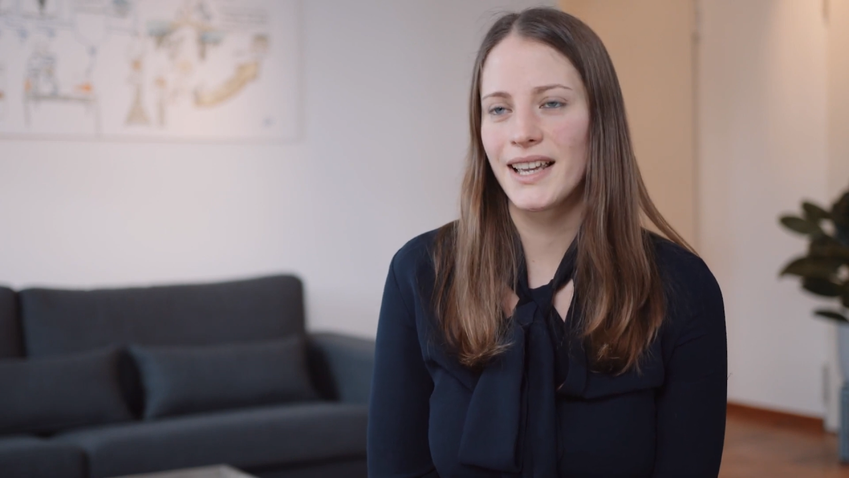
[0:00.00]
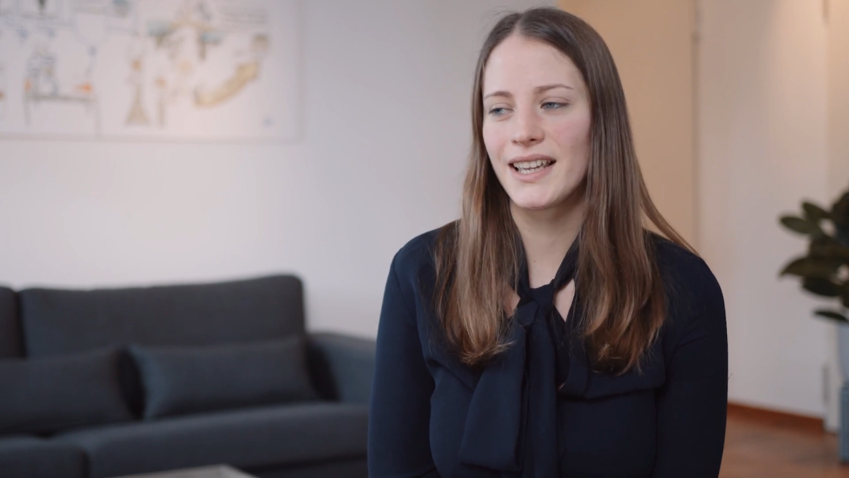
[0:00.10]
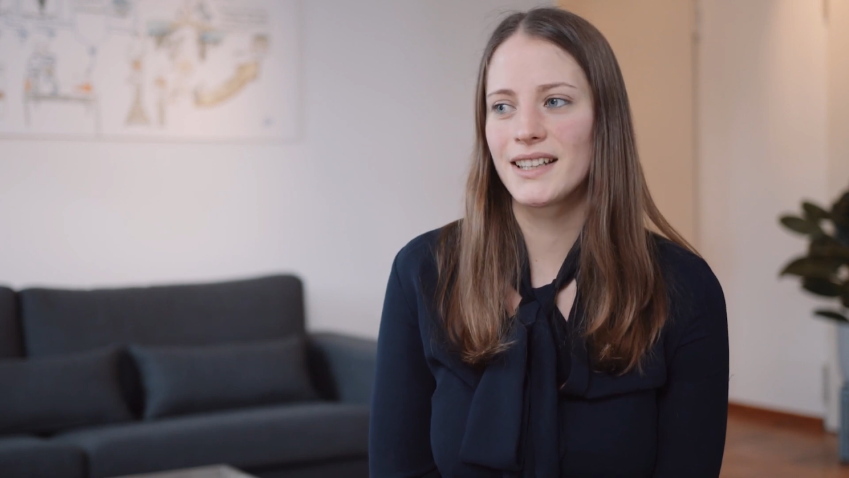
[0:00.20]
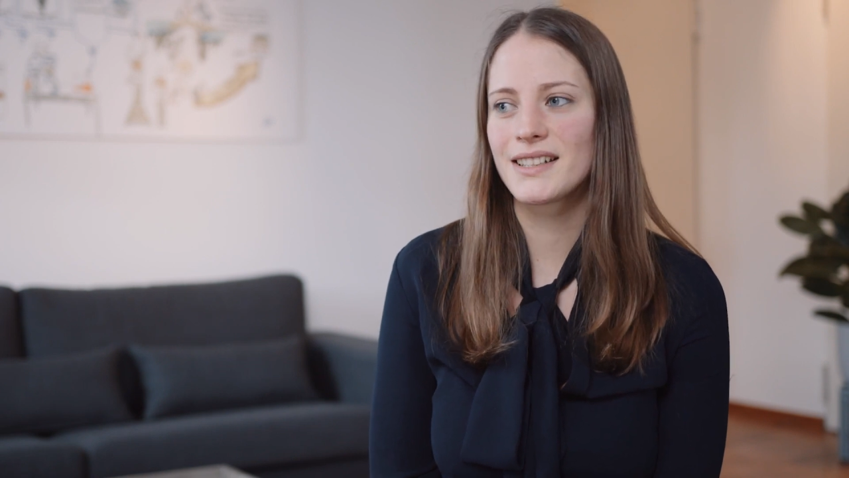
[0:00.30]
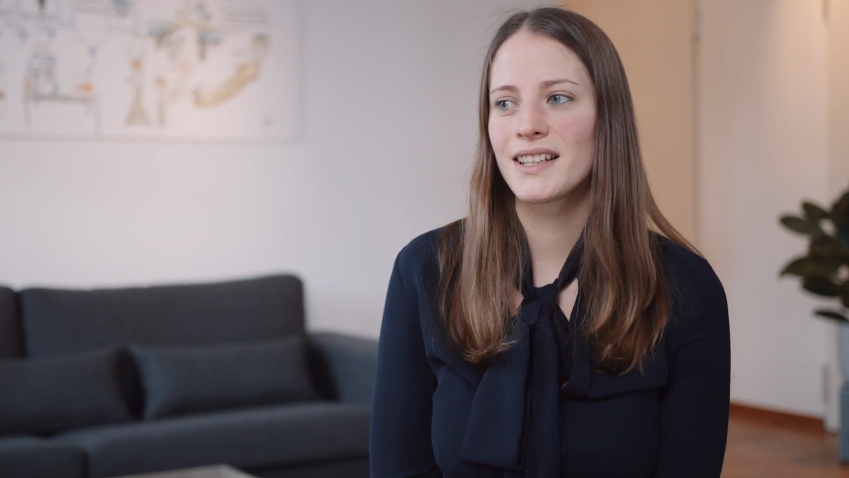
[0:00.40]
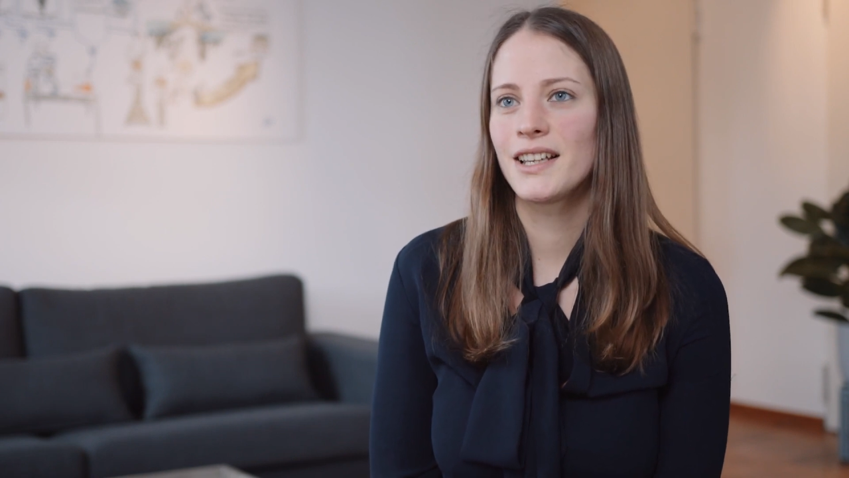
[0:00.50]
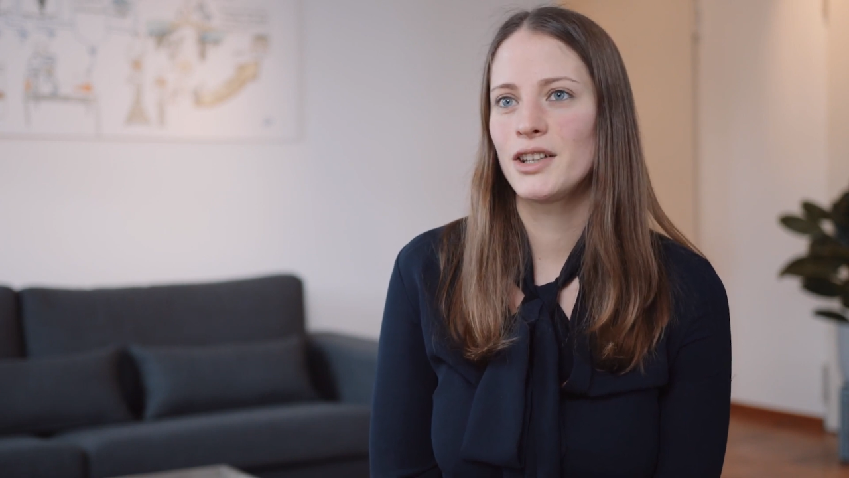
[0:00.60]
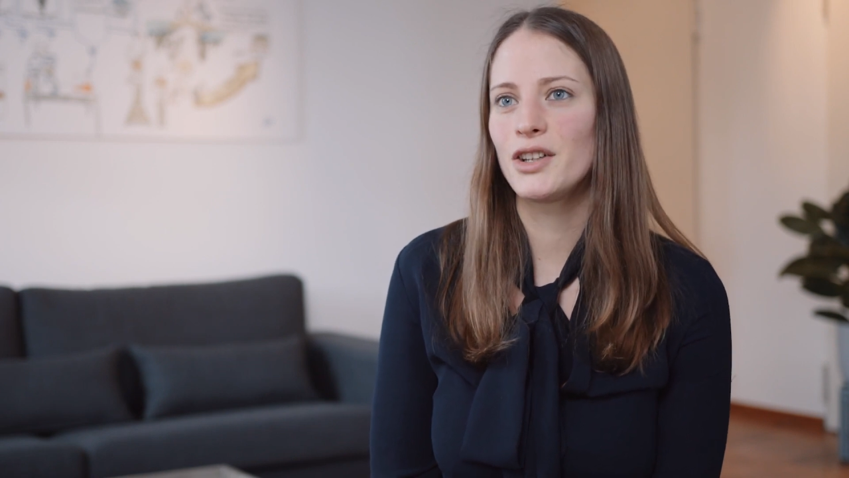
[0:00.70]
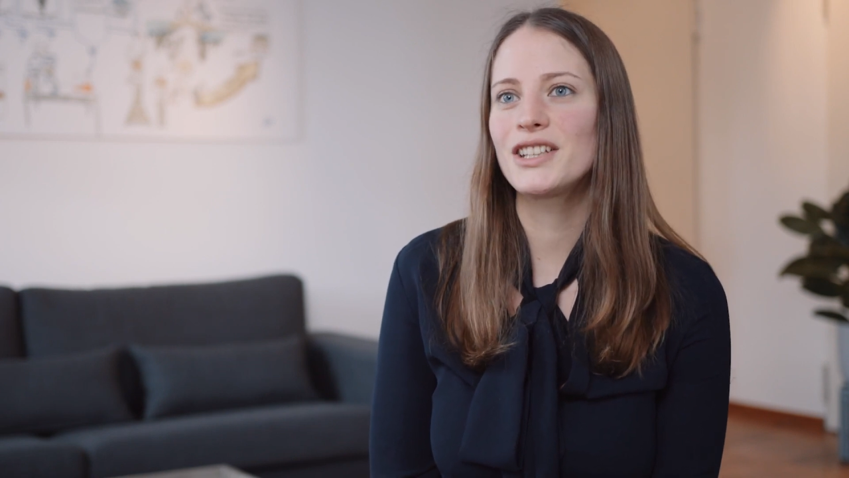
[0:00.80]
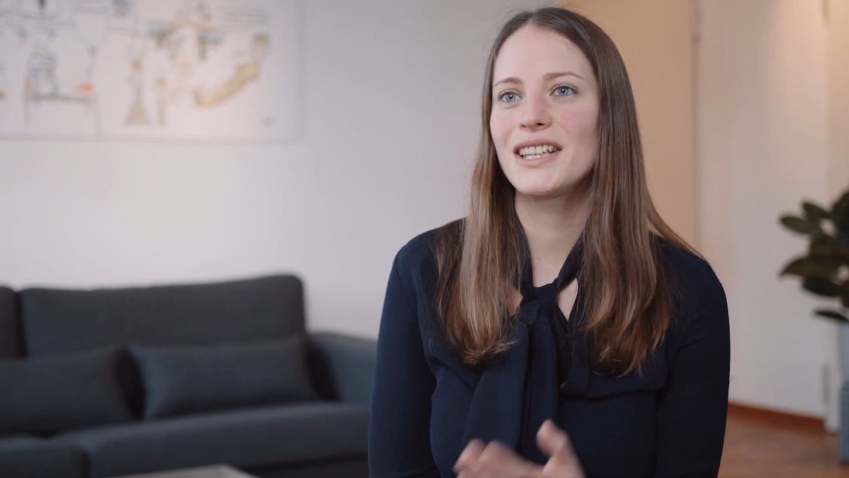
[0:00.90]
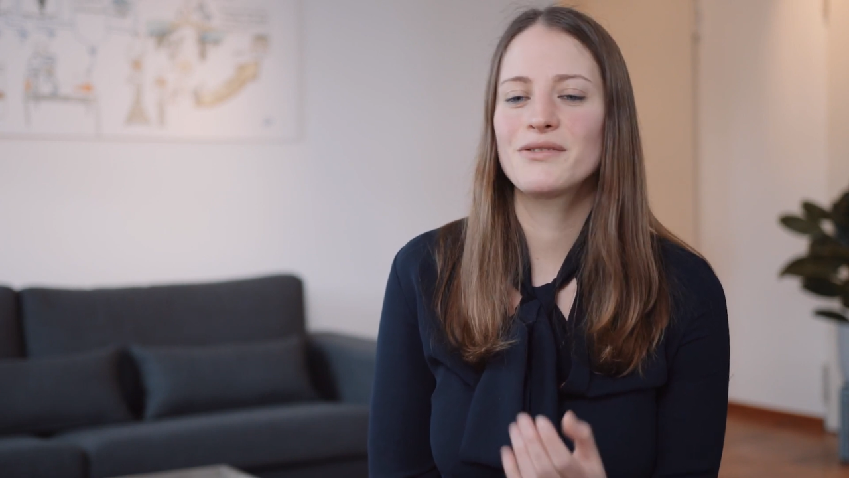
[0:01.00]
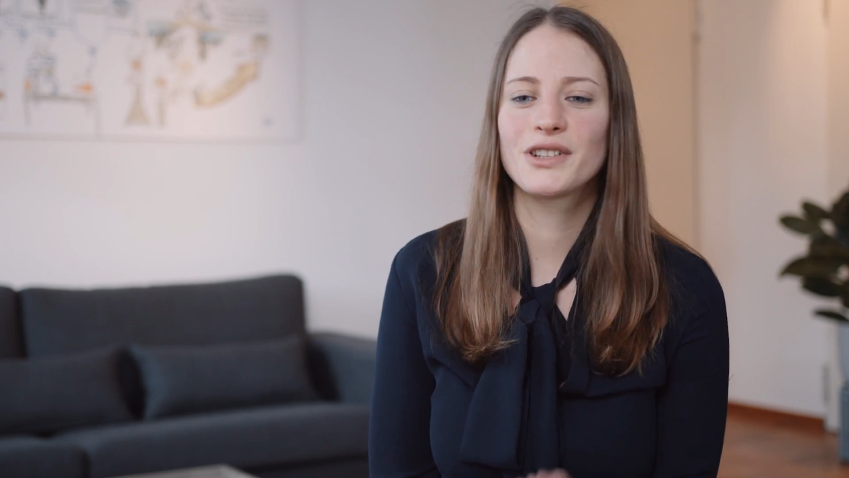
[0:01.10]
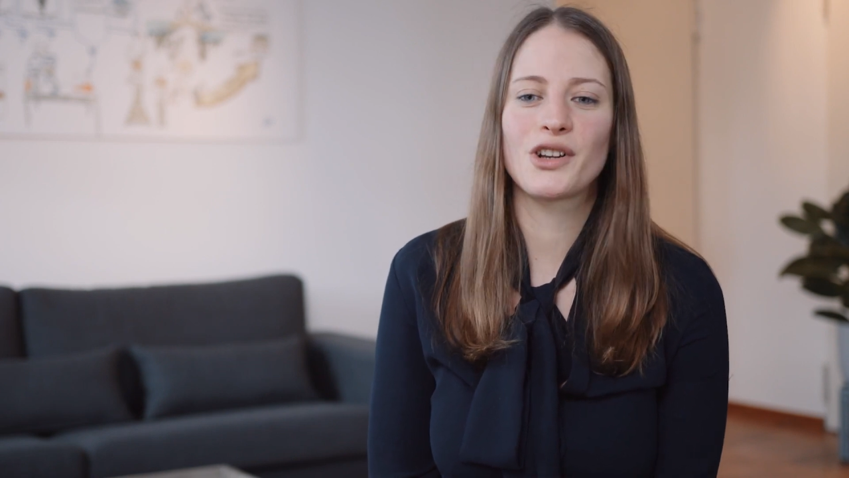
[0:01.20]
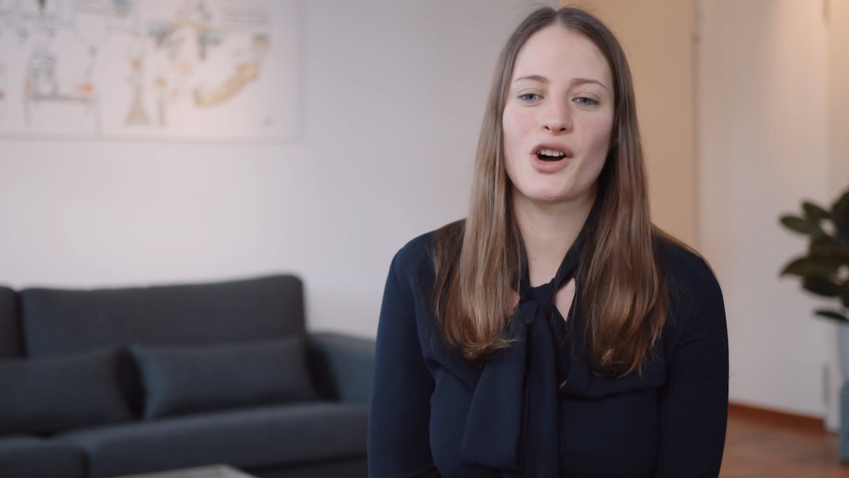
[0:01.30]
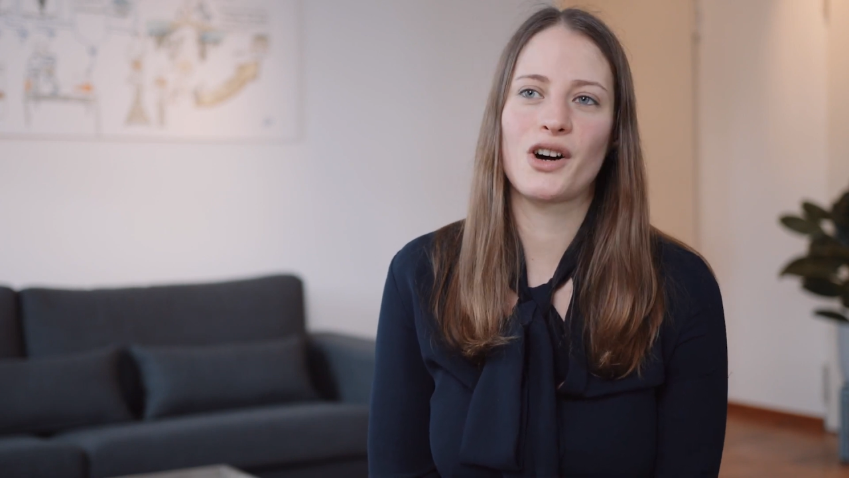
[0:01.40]
and not
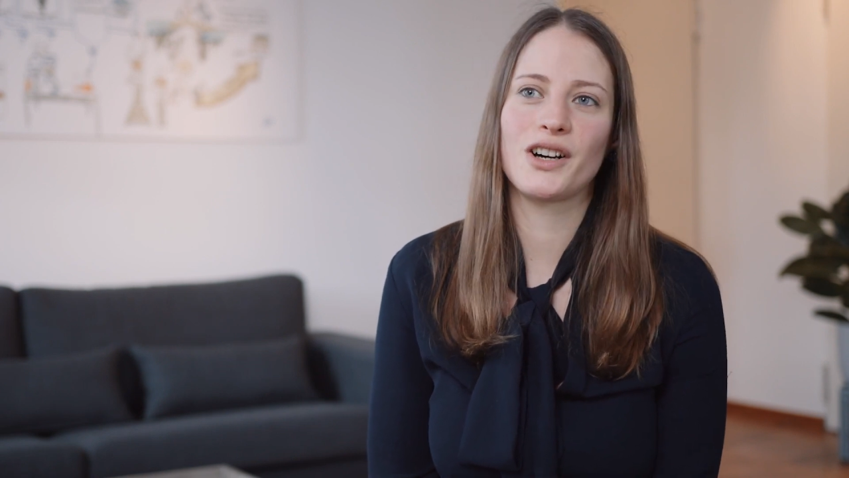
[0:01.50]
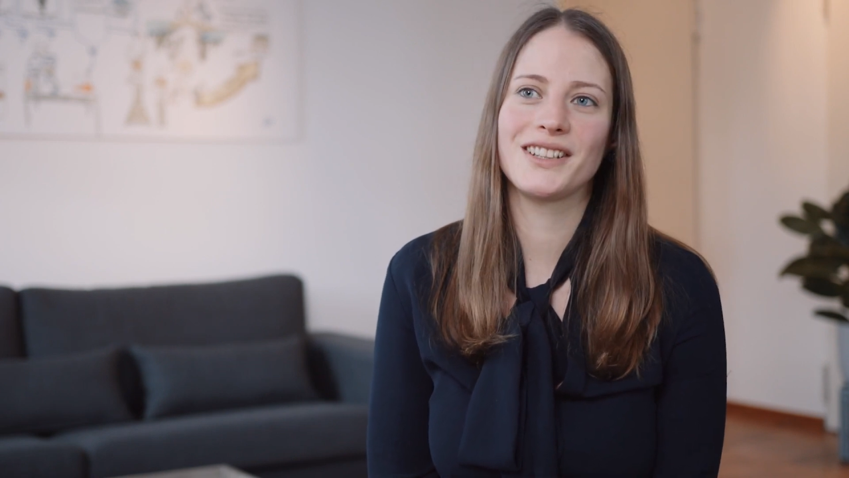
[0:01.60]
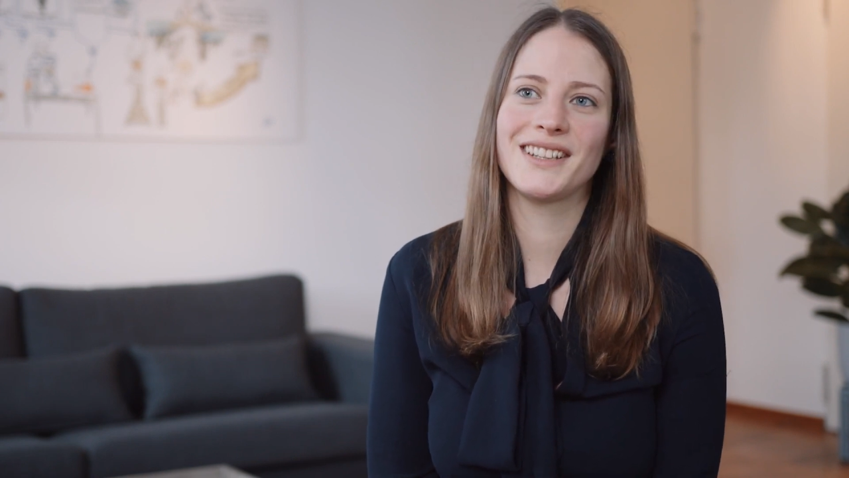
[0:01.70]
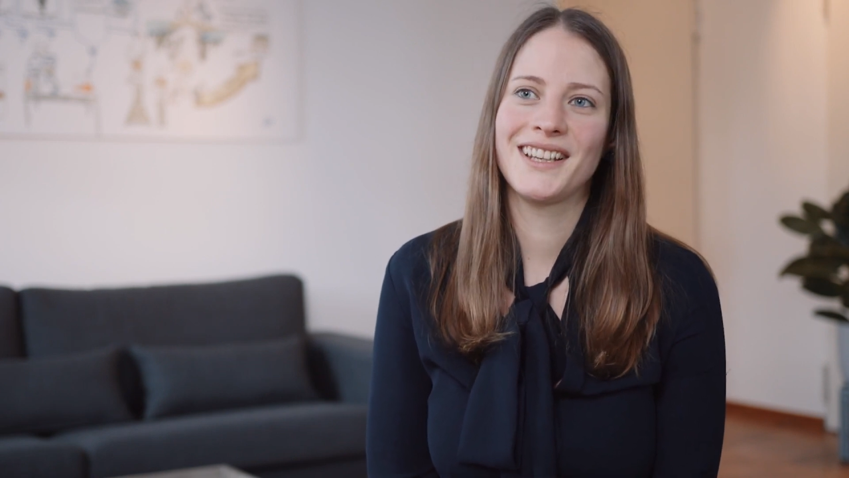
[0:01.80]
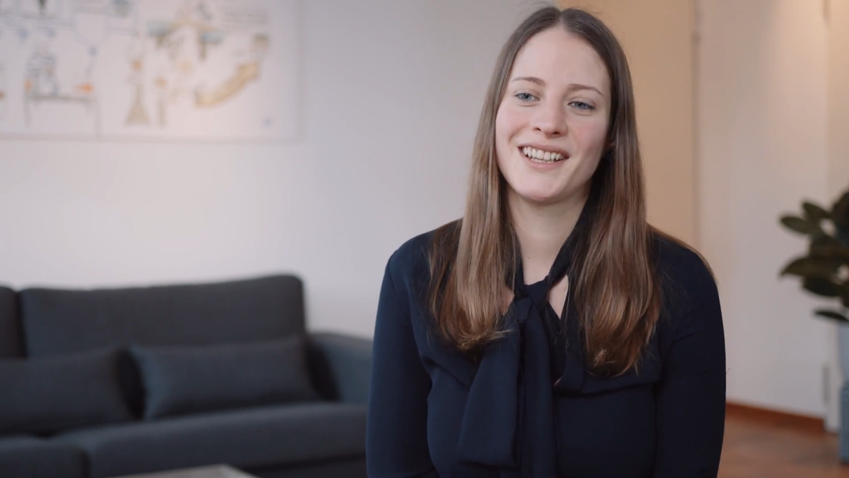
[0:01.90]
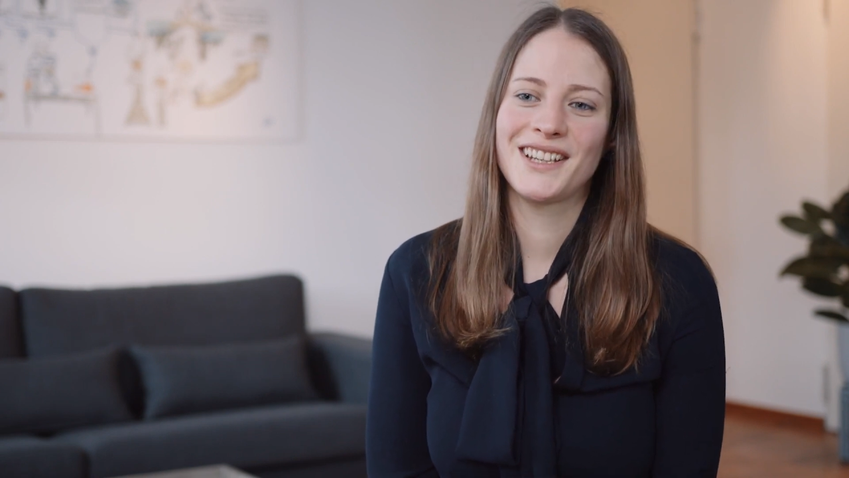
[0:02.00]
even on